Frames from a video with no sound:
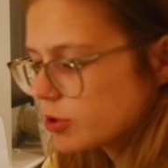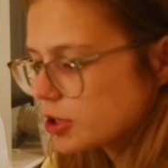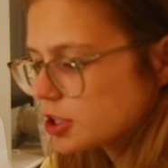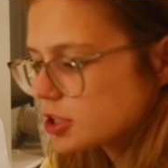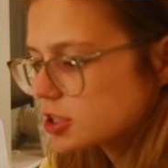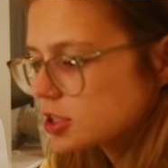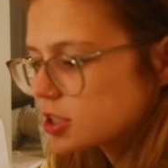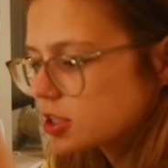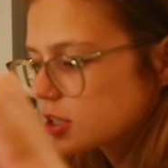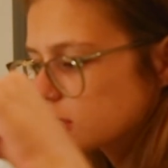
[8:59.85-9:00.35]
but
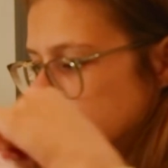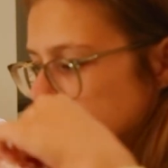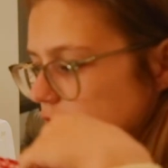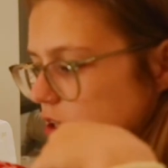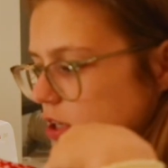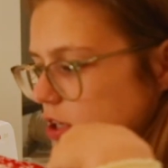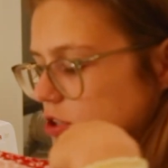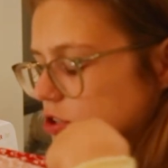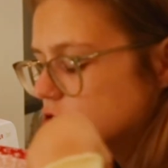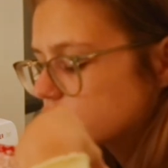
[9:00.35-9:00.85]
it's
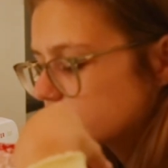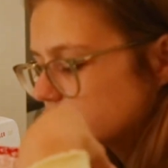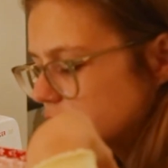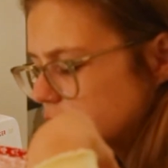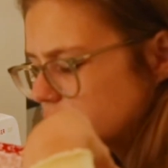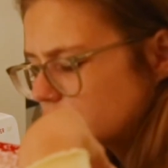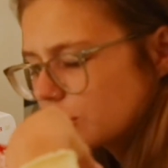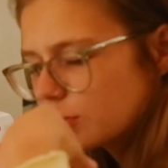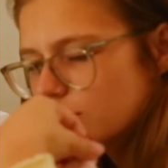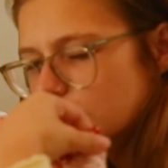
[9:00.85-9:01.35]
still a
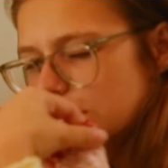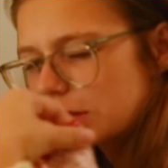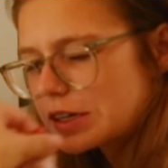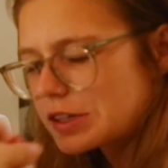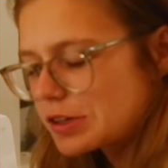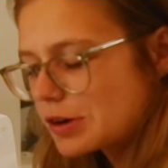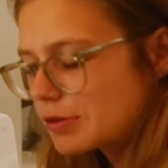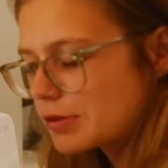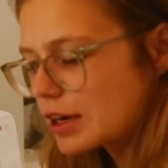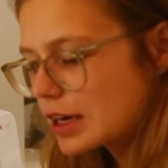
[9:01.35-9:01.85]
tube, which I
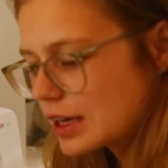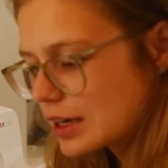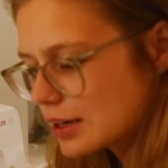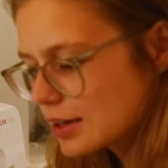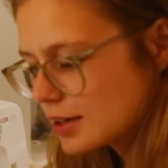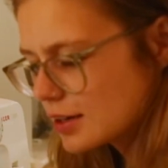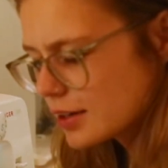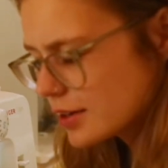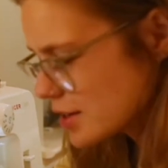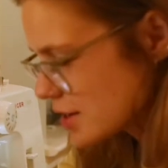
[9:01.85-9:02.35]
don't
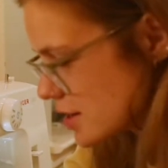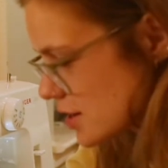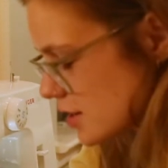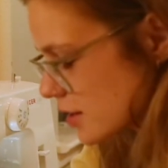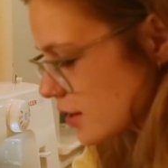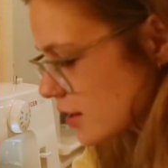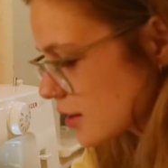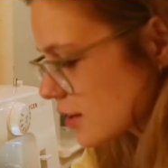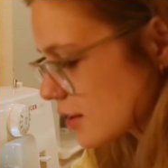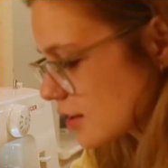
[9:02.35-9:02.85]

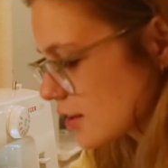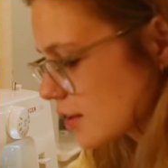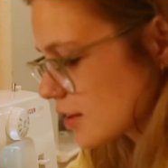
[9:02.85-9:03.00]
need.